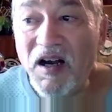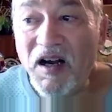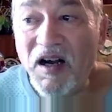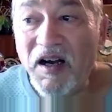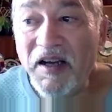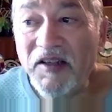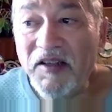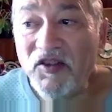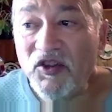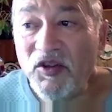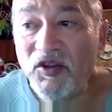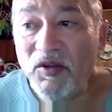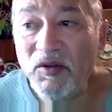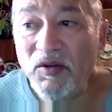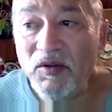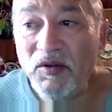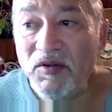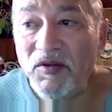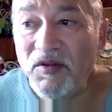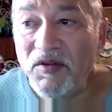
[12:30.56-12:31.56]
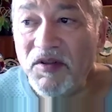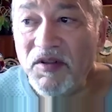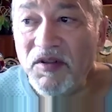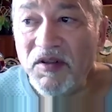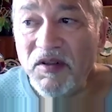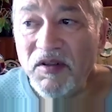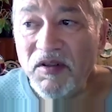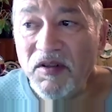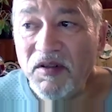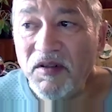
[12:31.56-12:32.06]
I
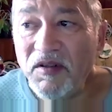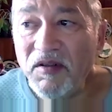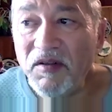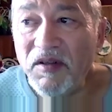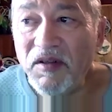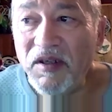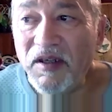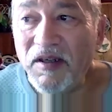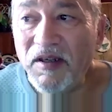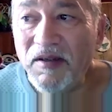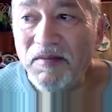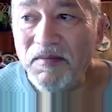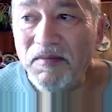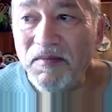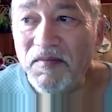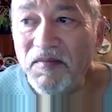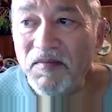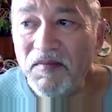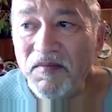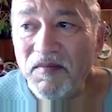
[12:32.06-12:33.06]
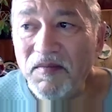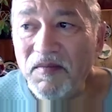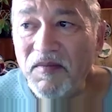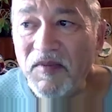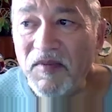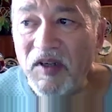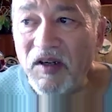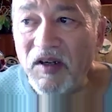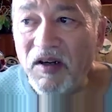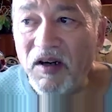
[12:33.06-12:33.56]
choose um,
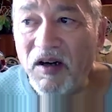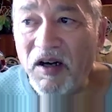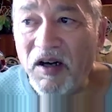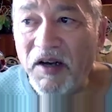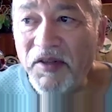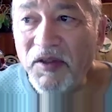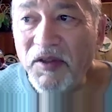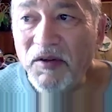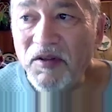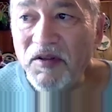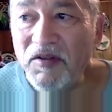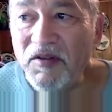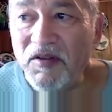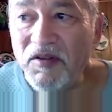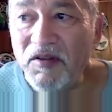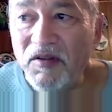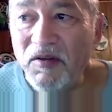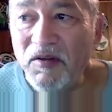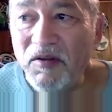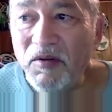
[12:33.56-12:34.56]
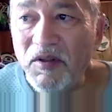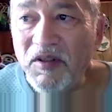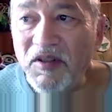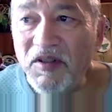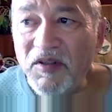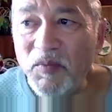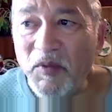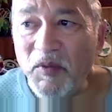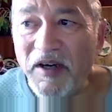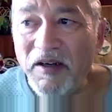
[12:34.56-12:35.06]
authors who
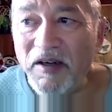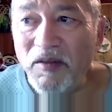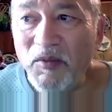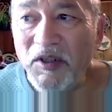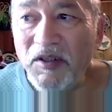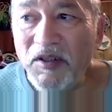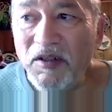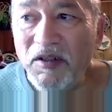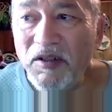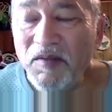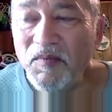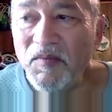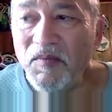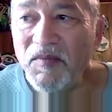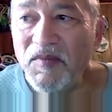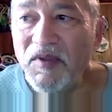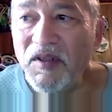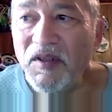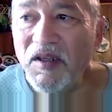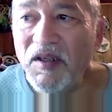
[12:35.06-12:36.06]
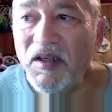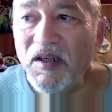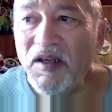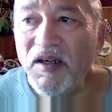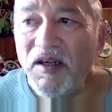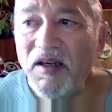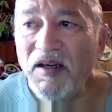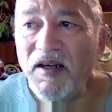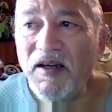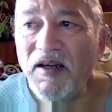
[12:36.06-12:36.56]
inspire me.
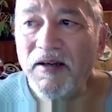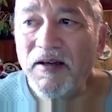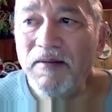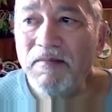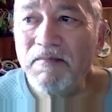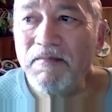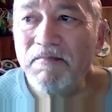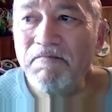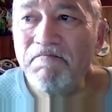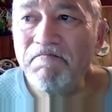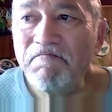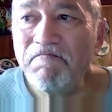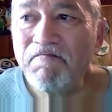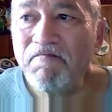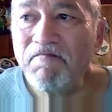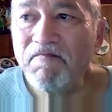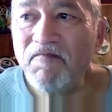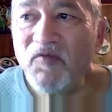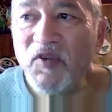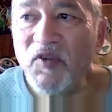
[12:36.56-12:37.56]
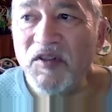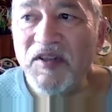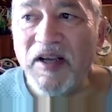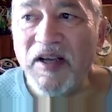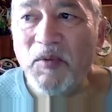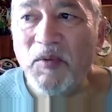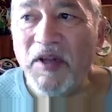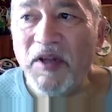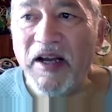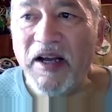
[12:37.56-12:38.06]
Um, for
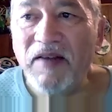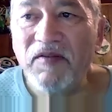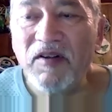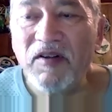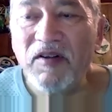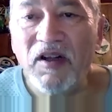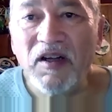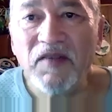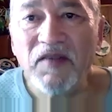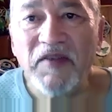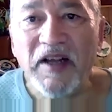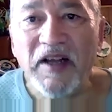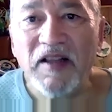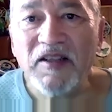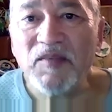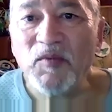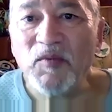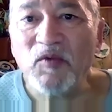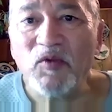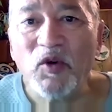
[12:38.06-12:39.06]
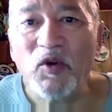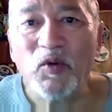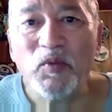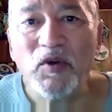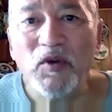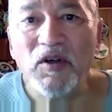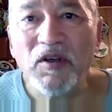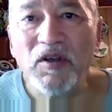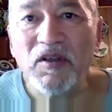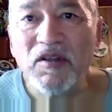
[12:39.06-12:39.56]
example, I have a lot of Alice Munro
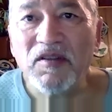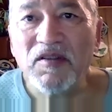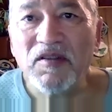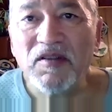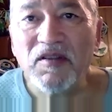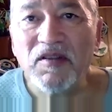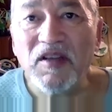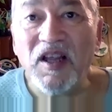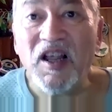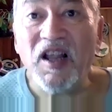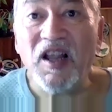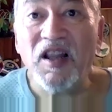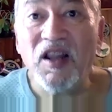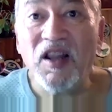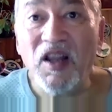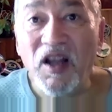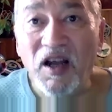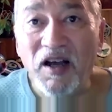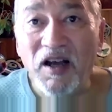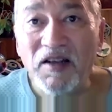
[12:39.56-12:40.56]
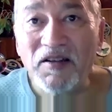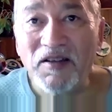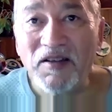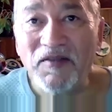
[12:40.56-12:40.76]
books, a lot of